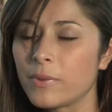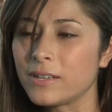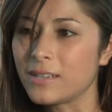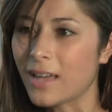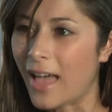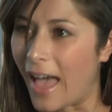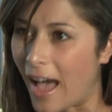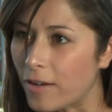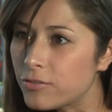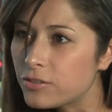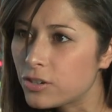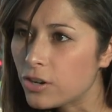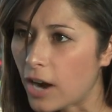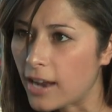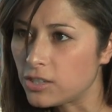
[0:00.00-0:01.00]
but
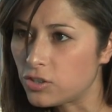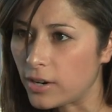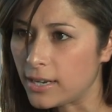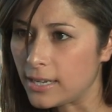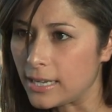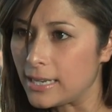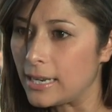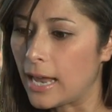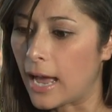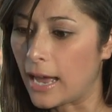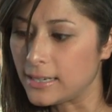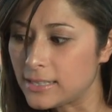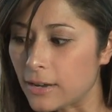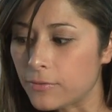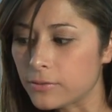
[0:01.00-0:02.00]
after I drank it, I
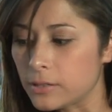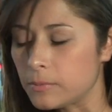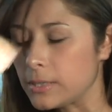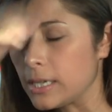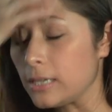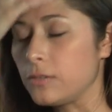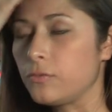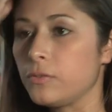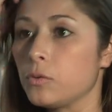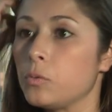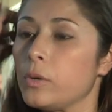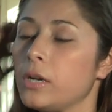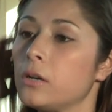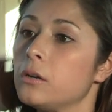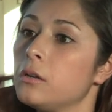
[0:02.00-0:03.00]
definitely began to feel
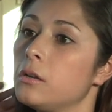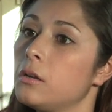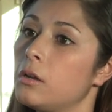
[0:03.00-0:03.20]
weird.